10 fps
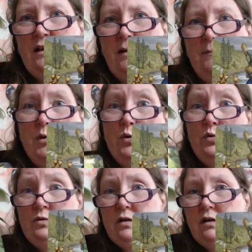a
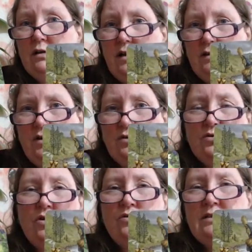mood, a
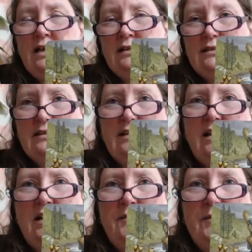non-contact
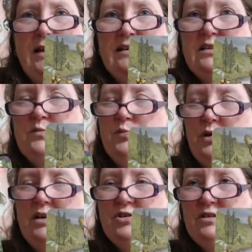
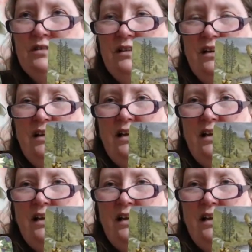expression,